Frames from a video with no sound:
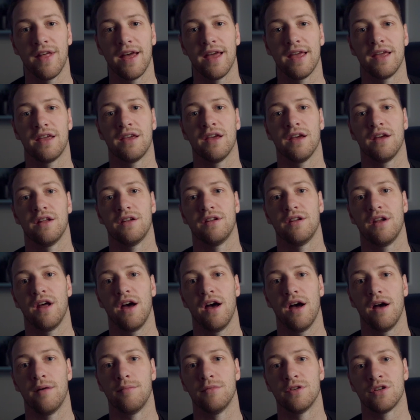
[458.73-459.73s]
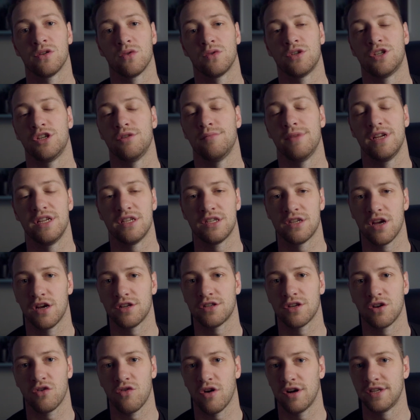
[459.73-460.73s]
they can, as long as you meet
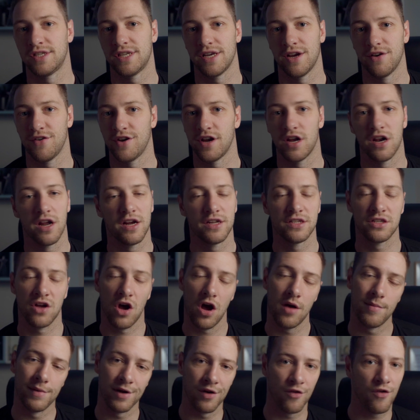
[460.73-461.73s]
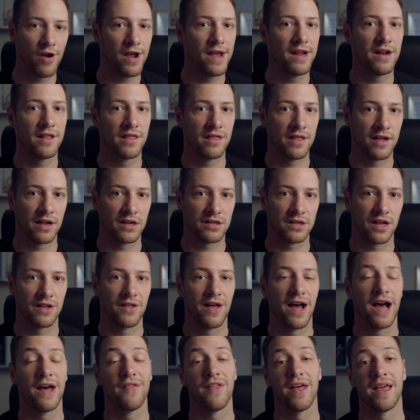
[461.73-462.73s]
certain criteria like time and grade and things like
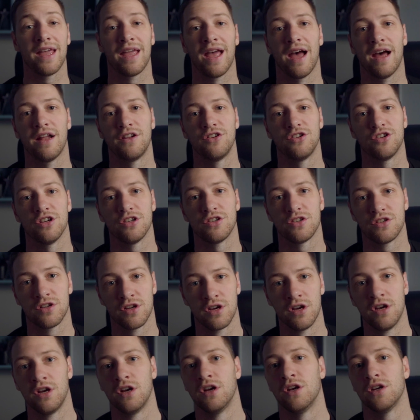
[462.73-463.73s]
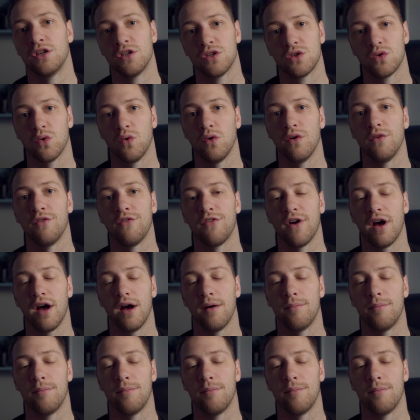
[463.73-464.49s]
that, they can just sort of